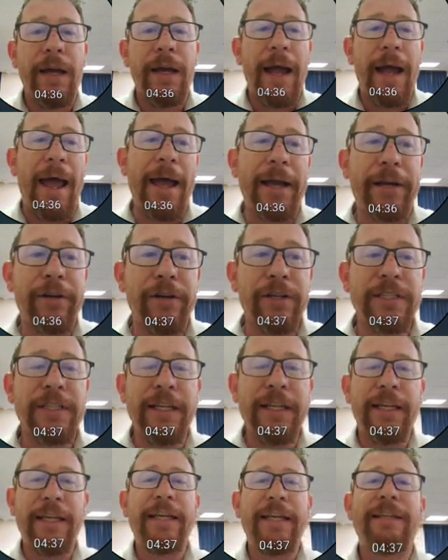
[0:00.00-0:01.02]

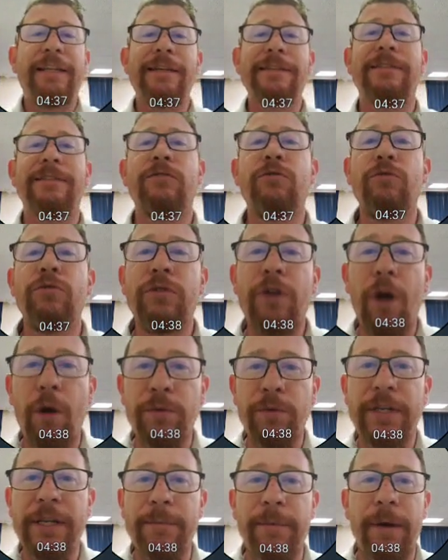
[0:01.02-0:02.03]
Accuracy, he does no
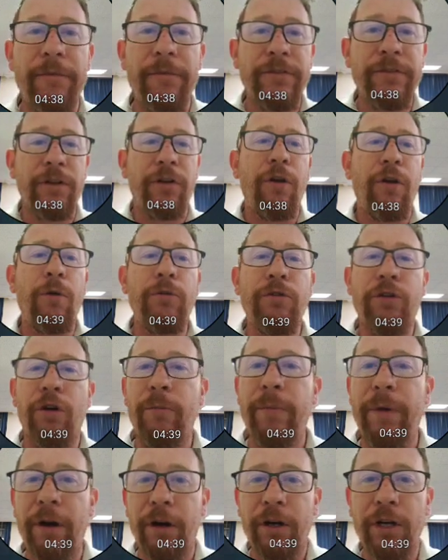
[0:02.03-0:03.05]
debuffs, no
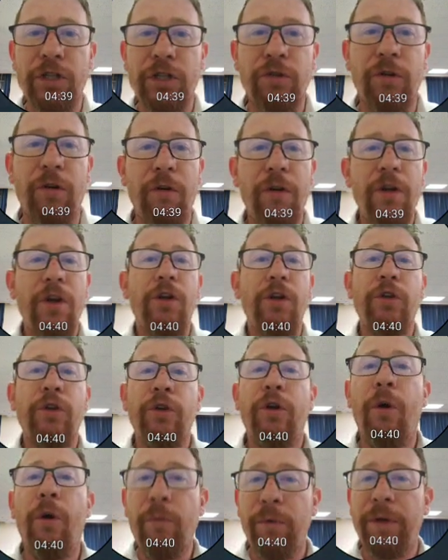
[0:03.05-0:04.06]
turn meter control.
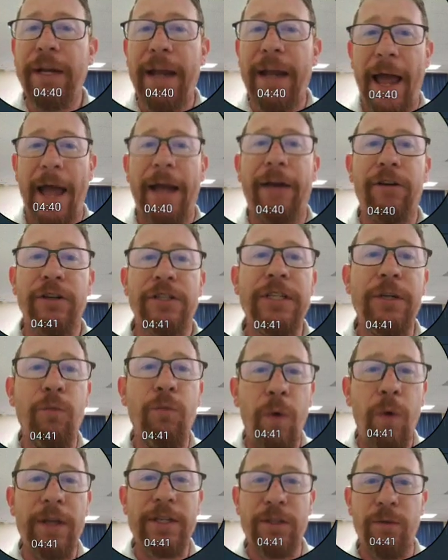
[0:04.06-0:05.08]
You don't need accuracy
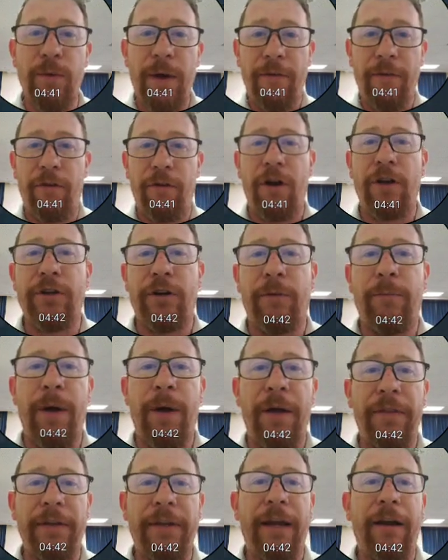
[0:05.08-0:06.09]
whatsoever on your
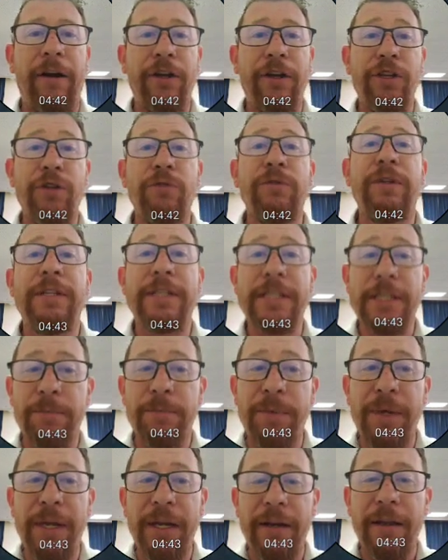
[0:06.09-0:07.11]
Apothecary. You need
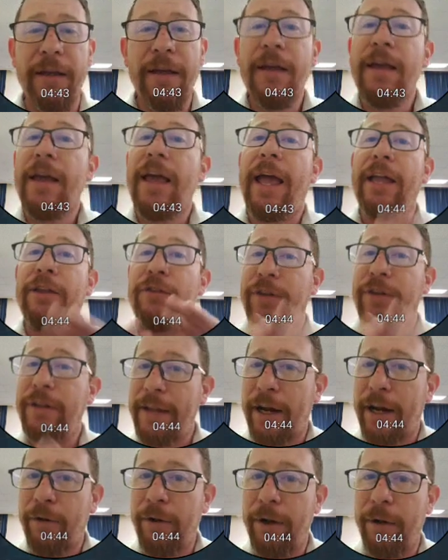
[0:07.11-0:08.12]
speed, and you need
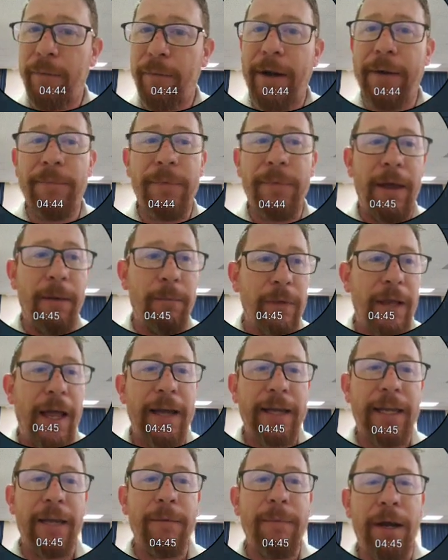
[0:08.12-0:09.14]
that crit rate. I'm
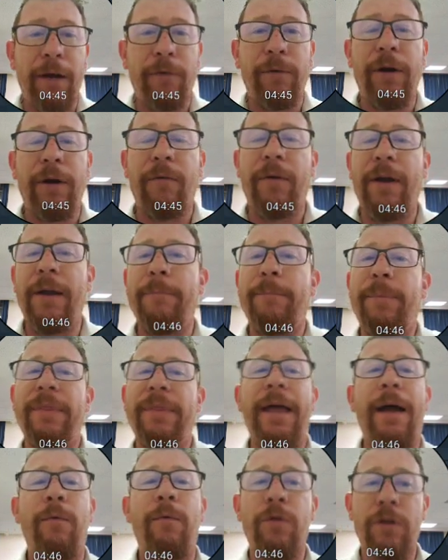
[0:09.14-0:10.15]
locking my crit rate,
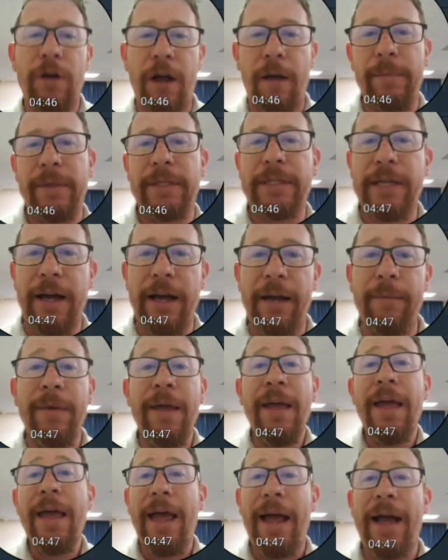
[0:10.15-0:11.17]
but that will come in time
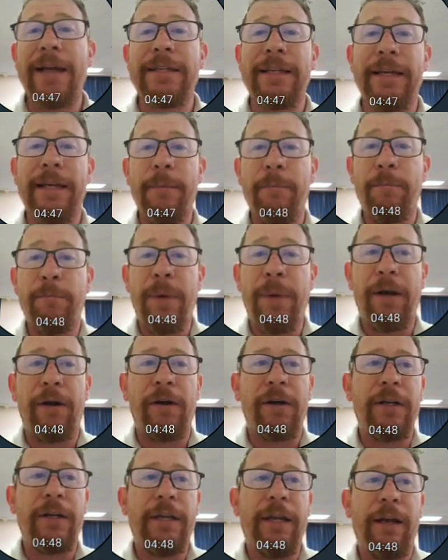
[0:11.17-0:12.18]
as I get
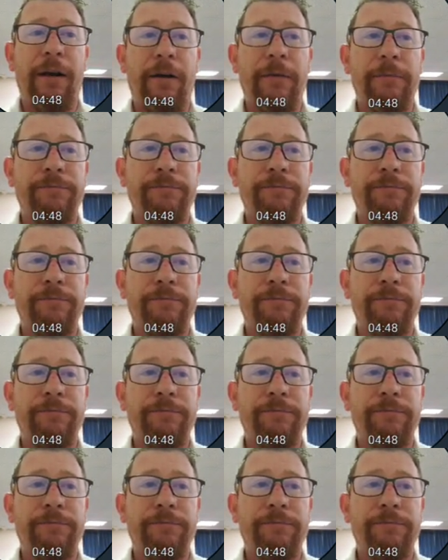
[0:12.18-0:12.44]
better gear.